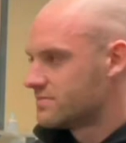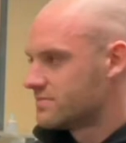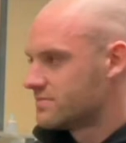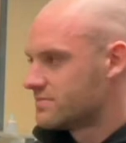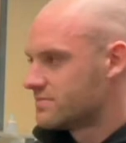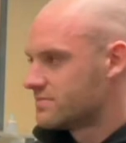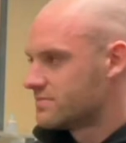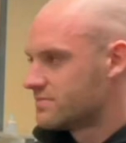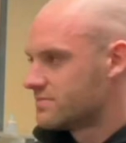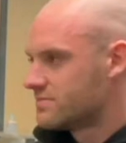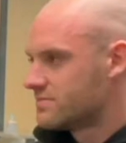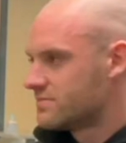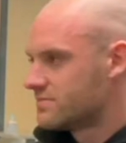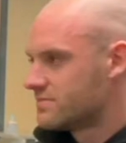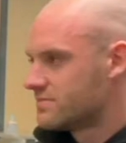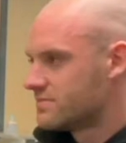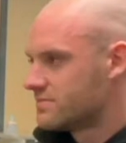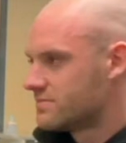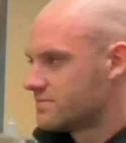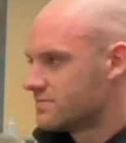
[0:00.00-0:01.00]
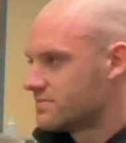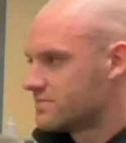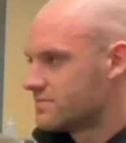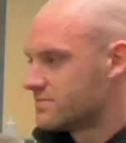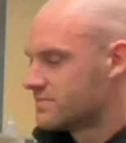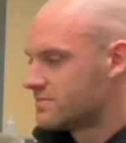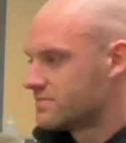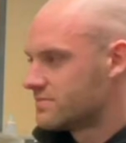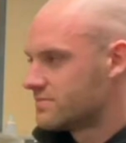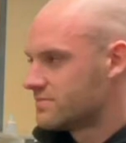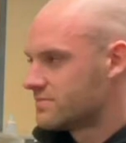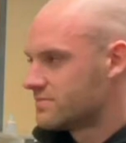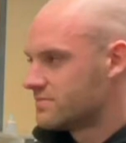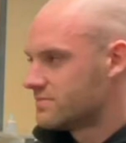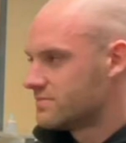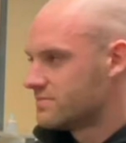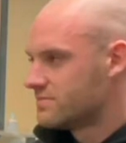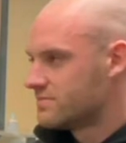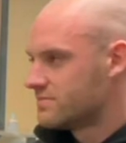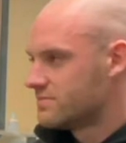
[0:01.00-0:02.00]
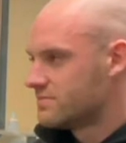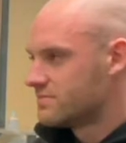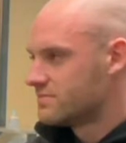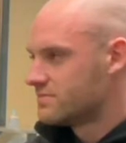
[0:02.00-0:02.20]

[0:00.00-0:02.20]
(not speaking)